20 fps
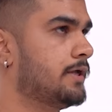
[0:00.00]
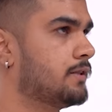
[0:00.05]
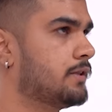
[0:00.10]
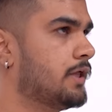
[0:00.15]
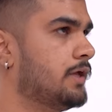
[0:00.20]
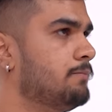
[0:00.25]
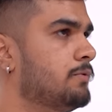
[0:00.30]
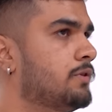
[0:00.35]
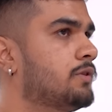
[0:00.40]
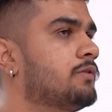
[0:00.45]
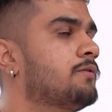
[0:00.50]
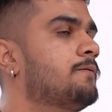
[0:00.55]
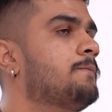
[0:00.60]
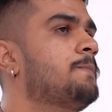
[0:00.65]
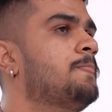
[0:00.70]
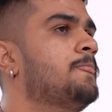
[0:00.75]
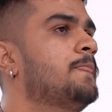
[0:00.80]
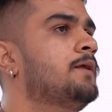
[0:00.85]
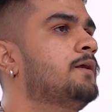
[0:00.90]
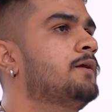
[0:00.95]
exams
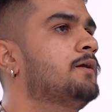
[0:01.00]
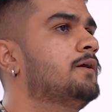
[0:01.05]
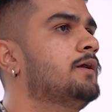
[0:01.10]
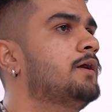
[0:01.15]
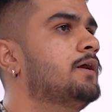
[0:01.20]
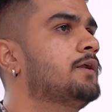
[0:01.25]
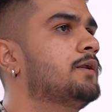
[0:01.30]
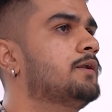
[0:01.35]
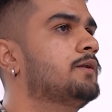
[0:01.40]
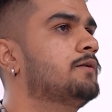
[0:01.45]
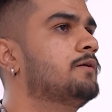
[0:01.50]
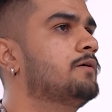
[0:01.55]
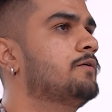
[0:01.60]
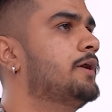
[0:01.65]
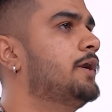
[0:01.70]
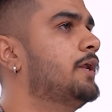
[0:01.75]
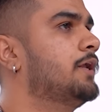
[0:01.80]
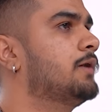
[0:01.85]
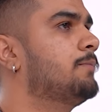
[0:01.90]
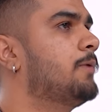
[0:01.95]
and
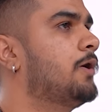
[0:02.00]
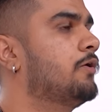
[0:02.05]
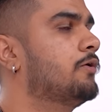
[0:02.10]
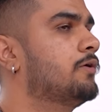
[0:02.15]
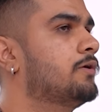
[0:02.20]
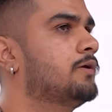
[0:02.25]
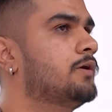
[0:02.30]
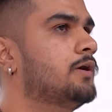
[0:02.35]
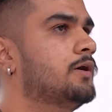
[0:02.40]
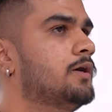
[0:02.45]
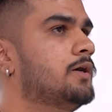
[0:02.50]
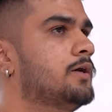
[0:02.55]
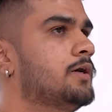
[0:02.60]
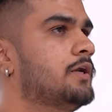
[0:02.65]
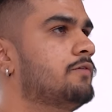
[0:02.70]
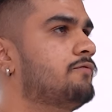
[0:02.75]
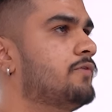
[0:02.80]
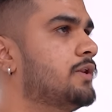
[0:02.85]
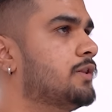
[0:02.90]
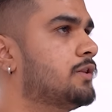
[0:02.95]
reading about
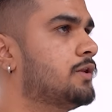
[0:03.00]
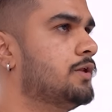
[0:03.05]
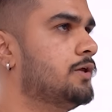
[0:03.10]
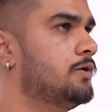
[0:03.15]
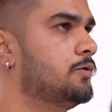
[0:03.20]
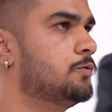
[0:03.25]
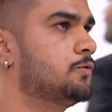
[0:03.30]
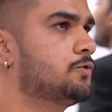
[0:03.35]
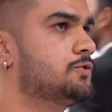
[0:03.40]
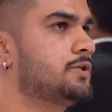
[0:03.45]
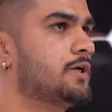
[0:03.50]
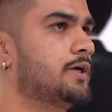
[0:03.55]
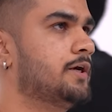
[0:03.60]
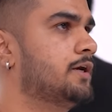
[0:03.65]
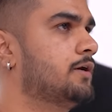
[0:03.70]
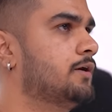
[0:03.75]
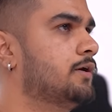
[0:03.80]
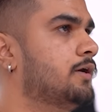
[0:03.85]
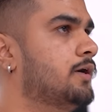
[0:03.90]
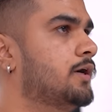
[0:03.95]
defense news
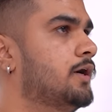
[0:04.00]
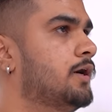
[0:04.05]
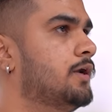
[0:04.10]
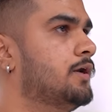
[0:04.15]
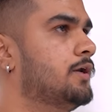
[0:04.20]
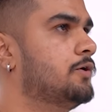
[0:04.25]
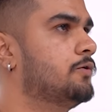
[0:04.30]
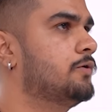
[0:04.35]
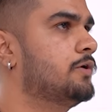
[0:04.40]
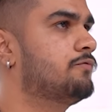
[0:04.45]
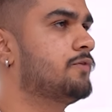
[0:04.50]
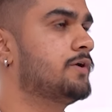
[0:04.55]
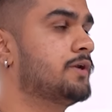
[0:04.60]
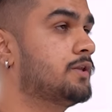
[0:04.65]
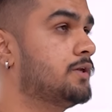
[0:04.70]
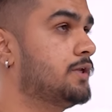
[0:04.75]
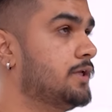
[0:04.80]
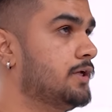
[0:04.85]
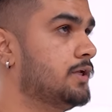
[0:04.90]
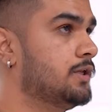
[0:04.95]
and new
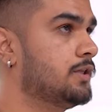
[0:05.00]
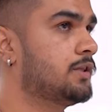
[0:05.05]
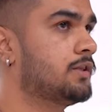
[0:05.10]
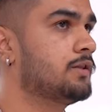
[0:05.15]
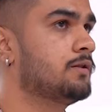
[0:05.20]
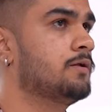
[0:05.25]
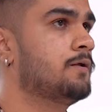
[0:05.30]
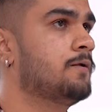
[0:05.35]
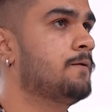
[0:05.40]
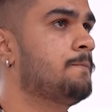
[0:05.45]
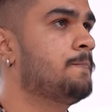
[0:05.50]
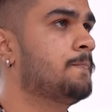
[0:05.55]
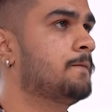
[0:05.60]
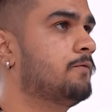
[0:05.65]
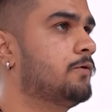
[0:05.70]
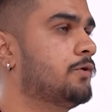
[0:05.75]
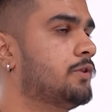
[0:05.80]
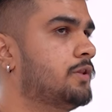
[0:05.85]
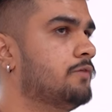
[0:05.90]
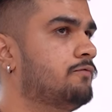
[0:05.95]
defense deals
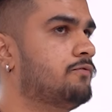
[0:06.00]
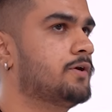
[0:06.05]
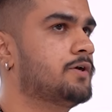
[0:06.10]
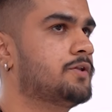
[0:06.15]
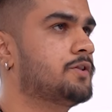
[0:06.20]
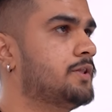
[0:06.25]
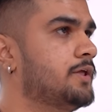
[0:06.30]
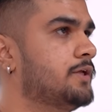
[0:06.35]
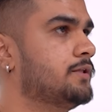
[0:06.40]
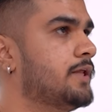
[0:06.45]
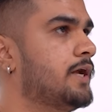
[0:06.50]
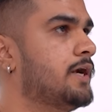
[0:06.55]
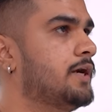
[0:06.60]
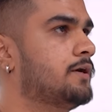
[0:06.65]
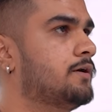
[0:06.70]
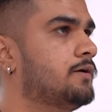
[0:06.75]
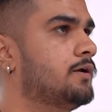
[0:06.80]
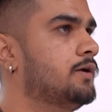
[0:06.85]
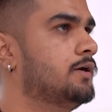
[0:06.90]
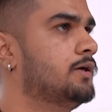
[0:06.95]
was the first thing
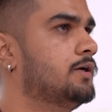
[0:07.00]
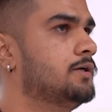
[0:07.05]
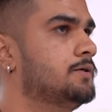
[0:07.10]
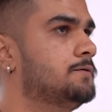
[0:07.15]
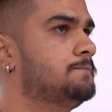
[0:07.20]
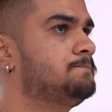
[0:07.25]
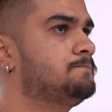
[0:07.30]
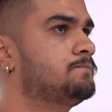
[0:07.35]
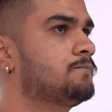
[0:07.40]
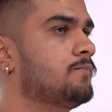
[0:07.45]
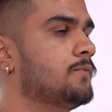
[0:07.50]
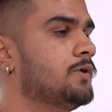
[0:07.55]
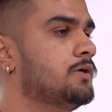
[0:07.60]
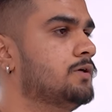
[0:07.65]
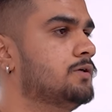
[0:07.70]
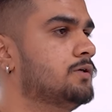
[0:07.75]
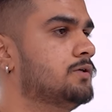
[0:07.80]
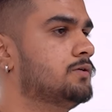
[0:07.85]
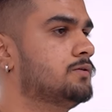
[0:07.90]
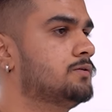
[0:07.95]
that
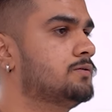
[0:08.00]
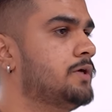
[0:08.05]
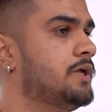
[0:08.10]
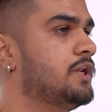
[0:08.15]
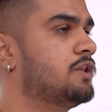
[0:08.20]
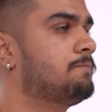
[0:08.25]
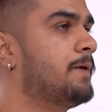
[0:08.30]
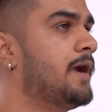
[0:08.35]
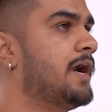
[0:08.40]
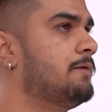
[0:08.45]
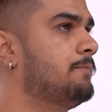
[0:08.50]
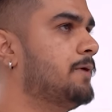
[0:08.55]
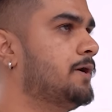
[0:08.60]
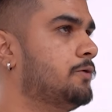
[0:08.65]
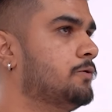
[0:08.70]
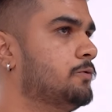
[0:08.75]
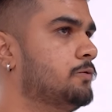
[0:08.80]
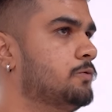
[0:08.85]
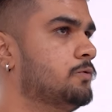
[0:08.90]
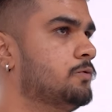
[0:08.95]
inspired me
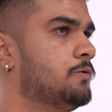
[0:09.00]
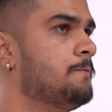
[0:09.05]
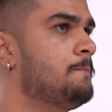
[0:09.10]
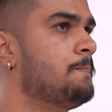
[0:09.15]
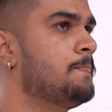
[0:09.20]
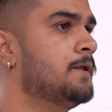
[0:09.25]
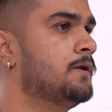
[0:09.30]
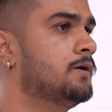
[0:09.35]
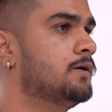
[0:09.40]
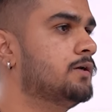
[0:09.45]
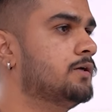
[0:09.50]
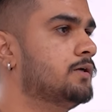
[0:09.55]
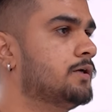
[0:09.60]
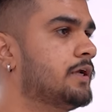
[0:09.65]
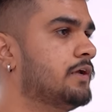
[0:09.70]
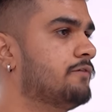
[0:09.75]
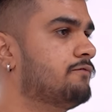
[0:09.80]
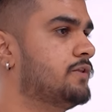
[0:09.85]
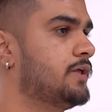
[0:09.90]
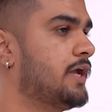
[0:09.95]
to
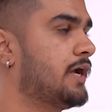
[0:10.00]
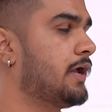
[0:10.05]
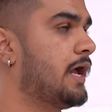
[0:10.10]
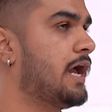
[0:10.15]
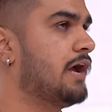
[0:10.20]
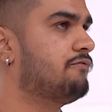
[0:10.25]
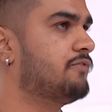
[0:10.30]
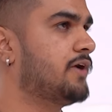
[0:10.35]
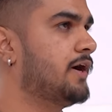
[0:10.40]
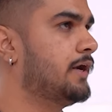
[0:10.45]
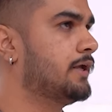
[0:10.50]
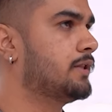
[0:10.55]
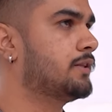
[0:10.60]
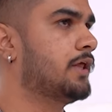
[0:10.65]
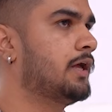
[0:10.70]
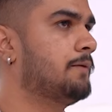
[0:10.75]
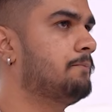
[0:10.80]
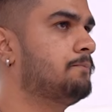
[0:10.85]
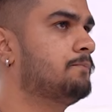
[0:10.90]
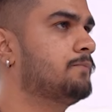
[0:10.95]
give the AFCAT
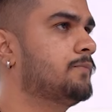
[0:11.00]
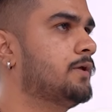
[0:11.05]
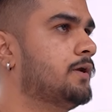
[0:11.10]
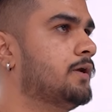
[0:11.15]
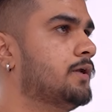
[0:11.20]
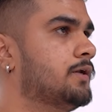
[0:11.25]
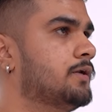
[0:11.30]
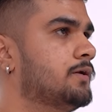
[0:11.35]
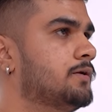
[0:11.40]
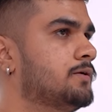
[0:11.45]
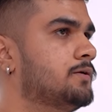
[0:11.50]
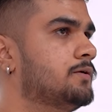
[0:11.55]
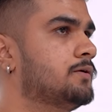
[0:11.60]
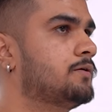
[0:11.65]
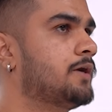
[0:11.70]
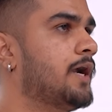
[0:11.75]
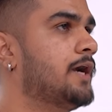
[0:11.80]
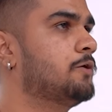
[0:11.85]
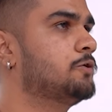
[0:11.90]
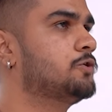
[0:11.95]
exam and
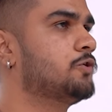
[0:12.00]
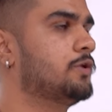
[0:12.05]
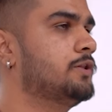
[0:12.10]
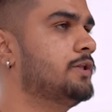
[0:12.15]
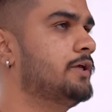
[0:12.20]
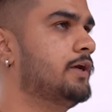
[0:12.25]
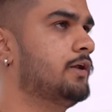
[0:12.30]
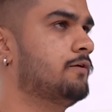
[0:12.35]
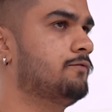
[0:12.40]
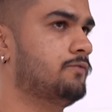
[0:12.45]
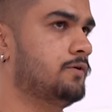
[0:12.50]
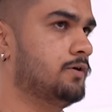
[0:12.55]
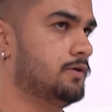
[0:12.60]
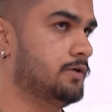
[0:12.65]
try to join the